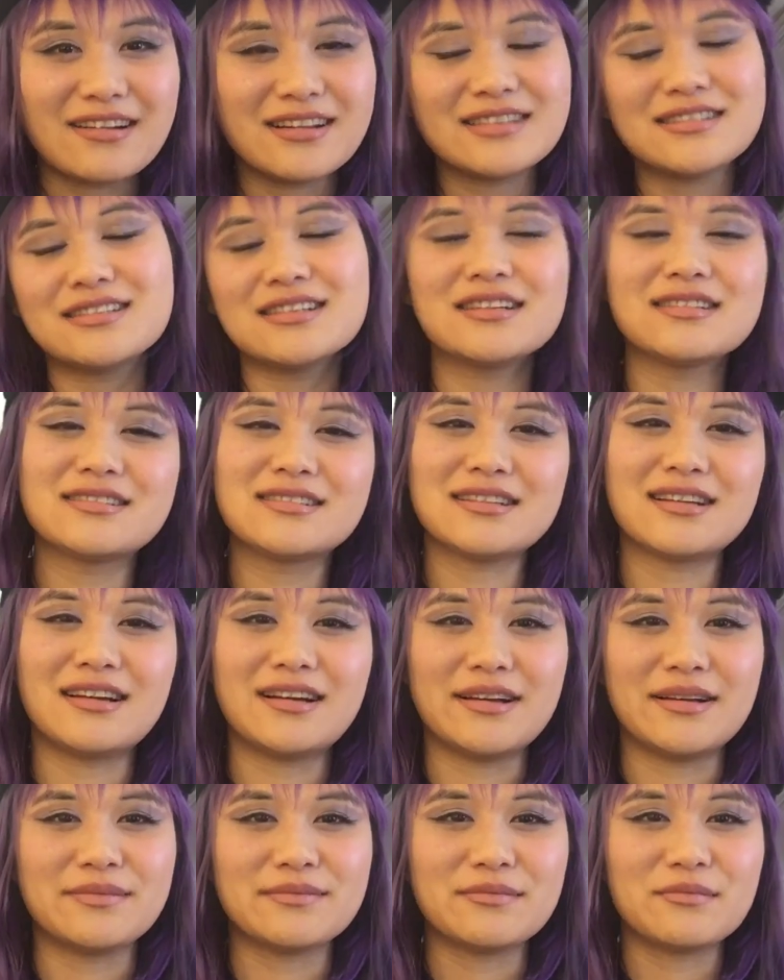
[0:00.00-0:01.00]
He's just,
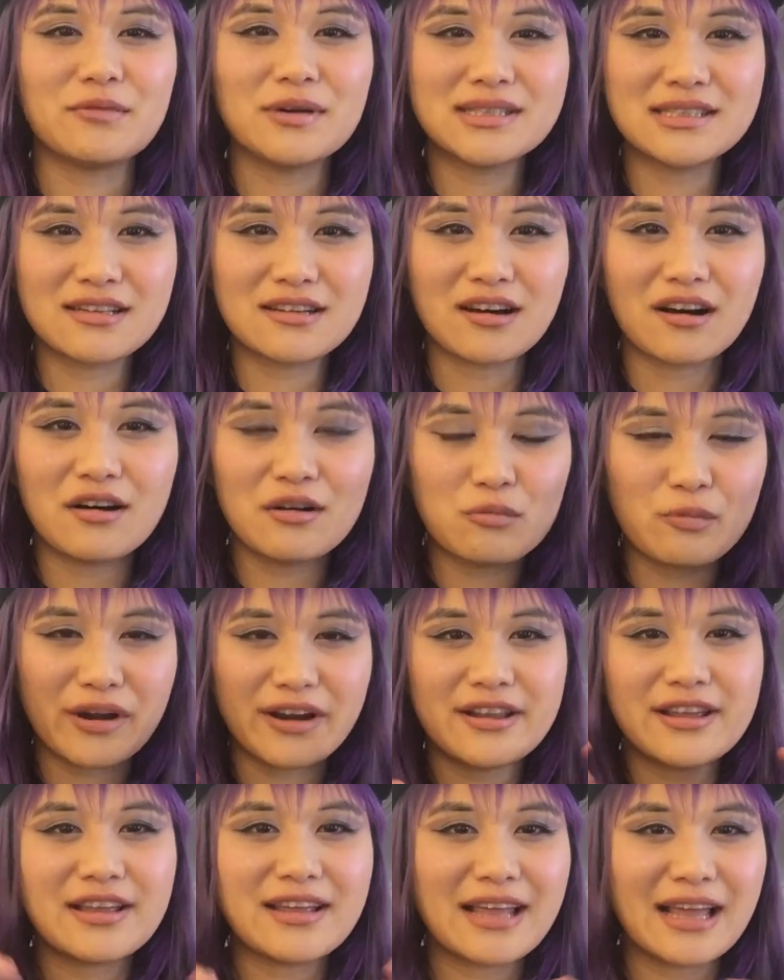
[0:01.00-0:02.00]
what's it called?
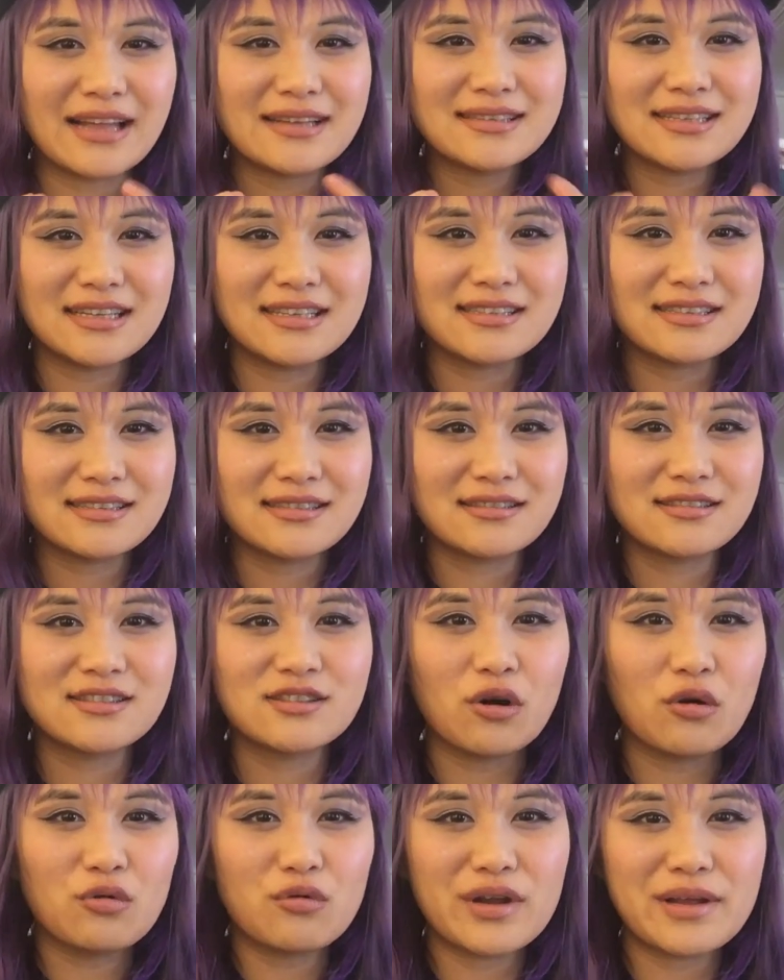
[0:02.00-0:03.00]
Where he gets his
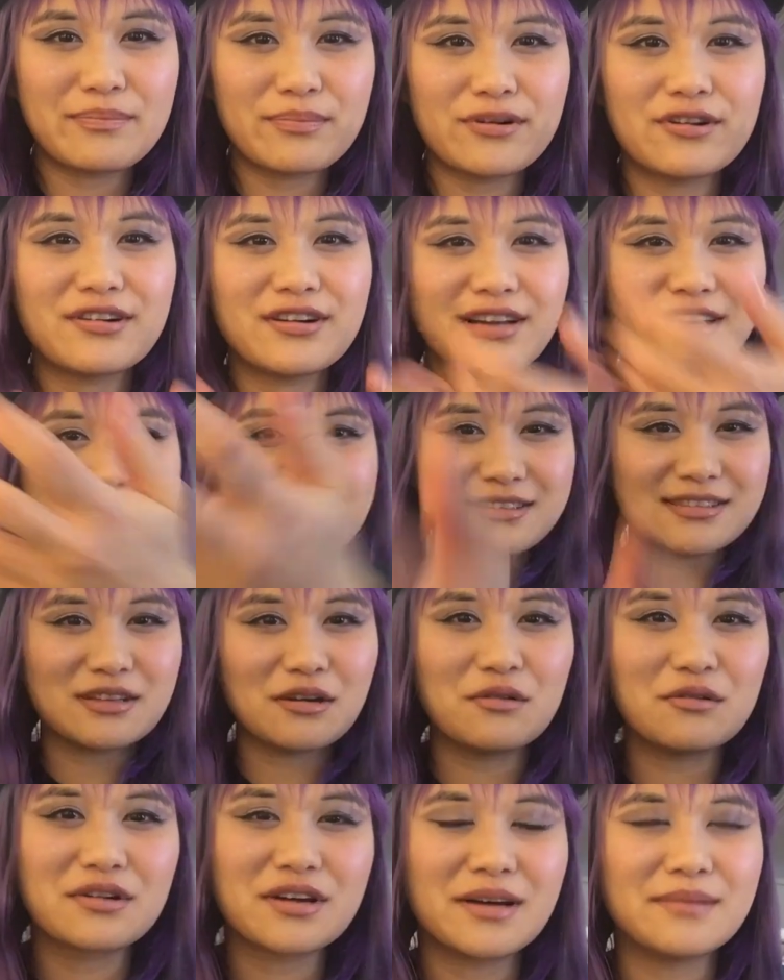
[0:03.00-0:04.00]
soul reaper, his
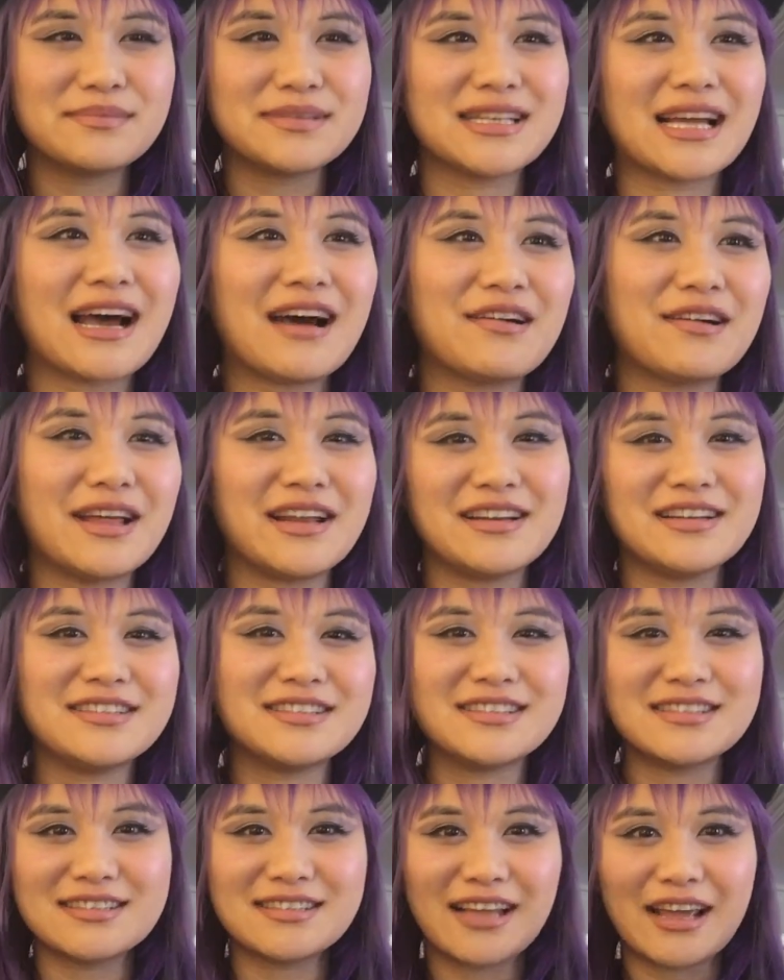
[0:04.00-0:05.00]
soul comes out, and
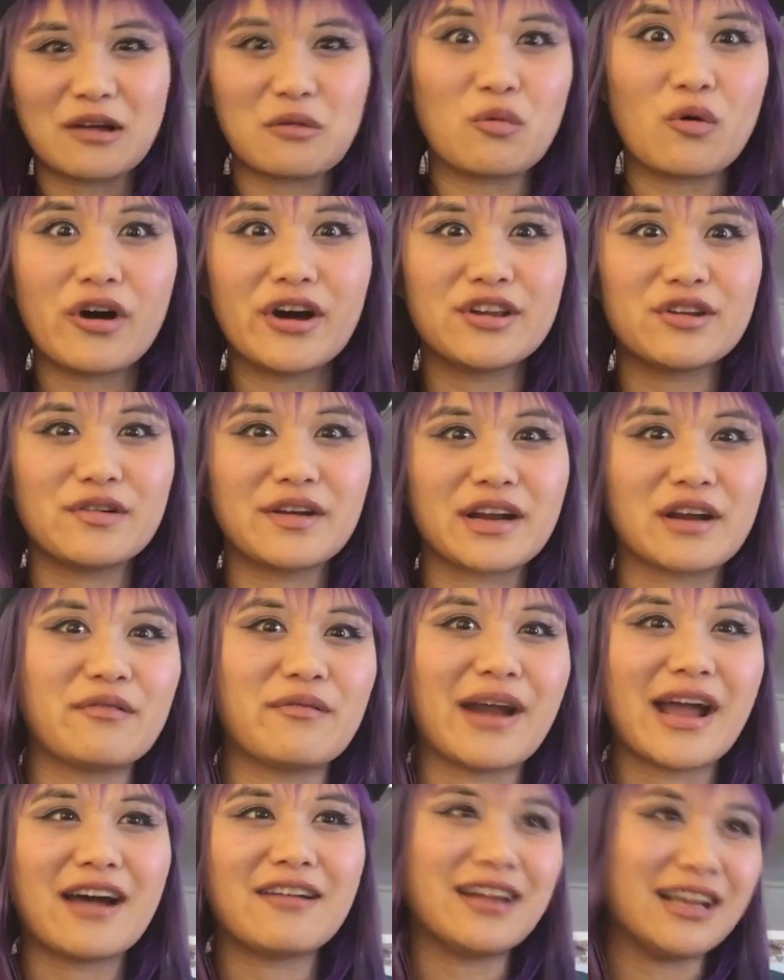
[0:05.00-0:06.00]
he's just like wandering
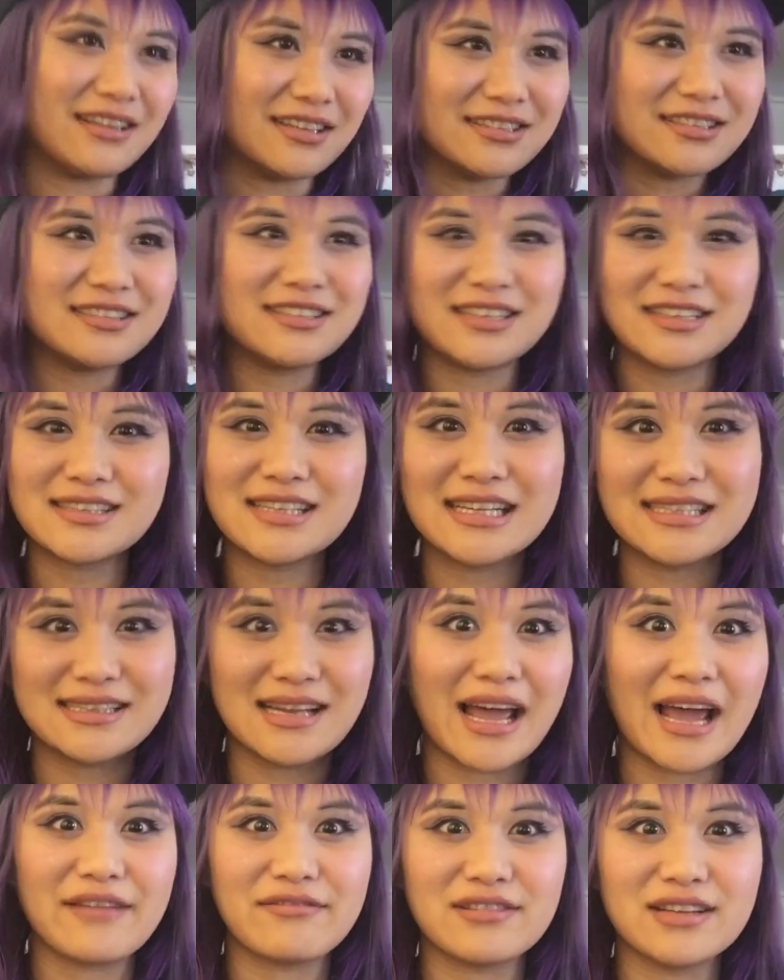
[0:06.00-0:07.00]
around, and this is just his
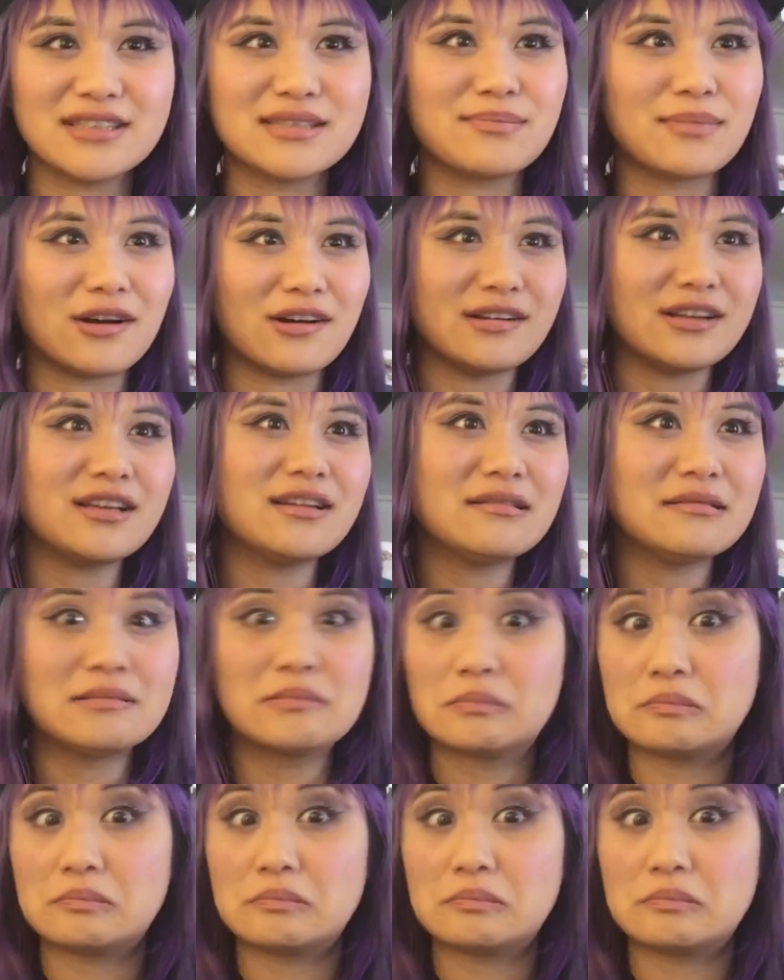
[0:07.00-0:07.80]
lifeless body.